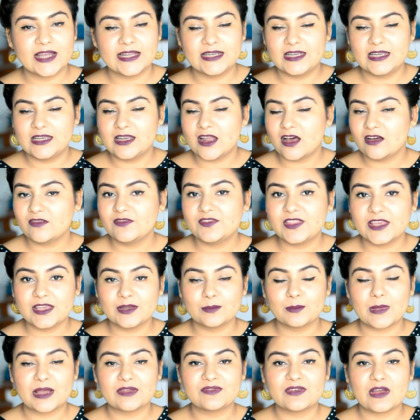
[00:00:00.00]
I love
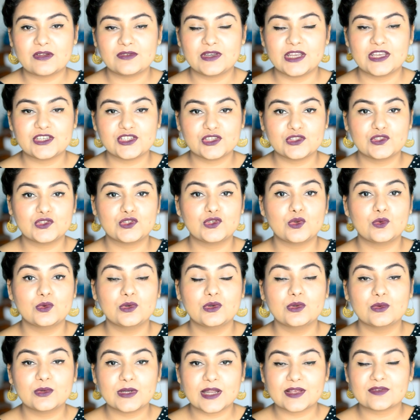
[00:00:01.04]
that my foundations
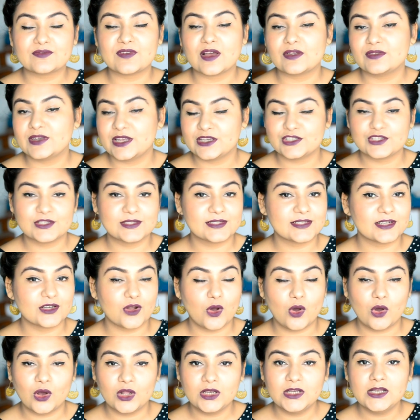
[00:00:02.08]
don't look like foundations
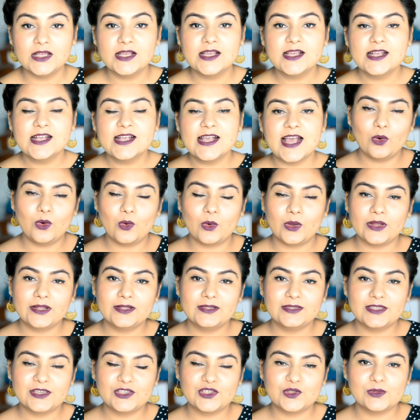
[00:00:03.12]
at all. All of the
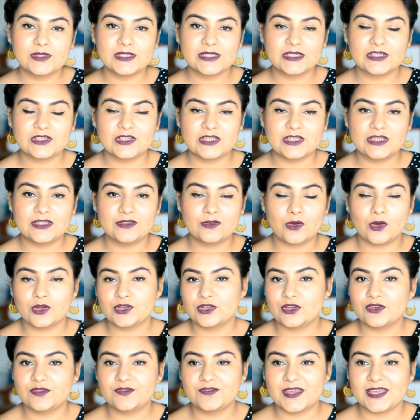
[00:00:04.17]
oil that you secrete
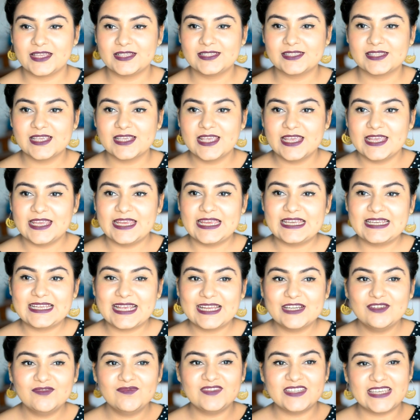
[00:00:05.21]
on your face,
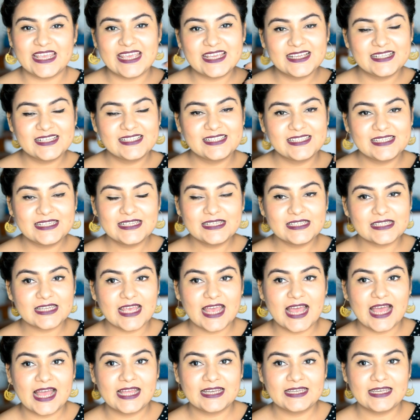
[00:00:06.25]
it kind of takes
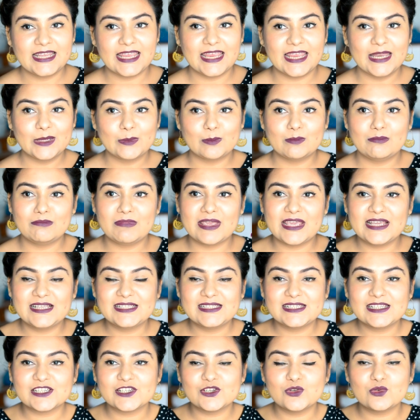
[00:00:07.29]
it and it
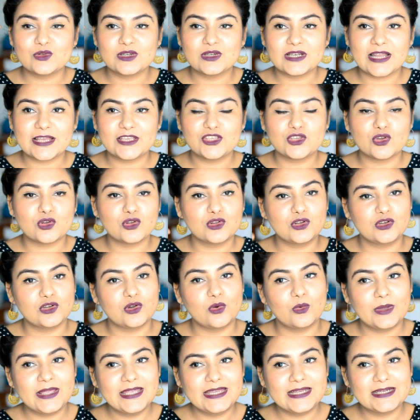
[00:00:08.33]
makes it look like you're
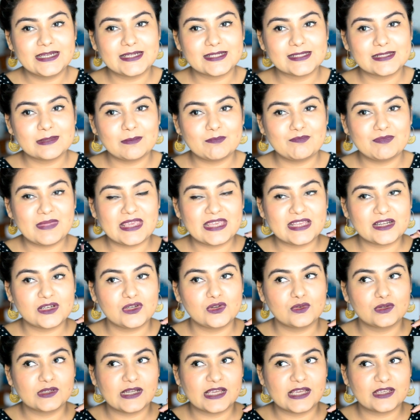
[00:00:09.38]
glowing. It doesn't make
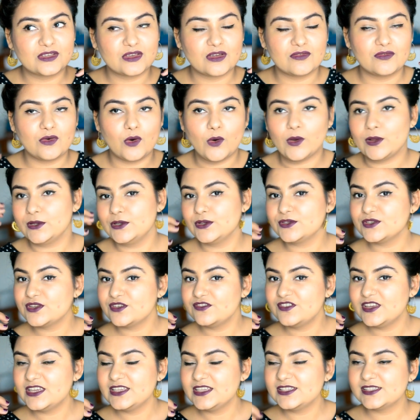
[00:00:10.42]
it look like you have oil on
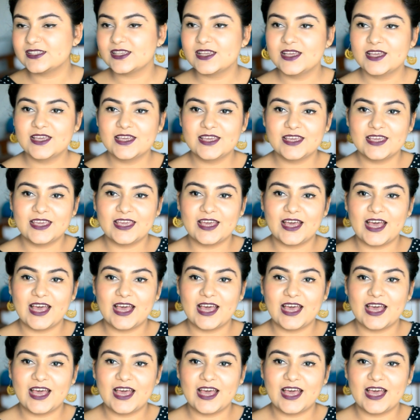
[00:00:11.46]
your face.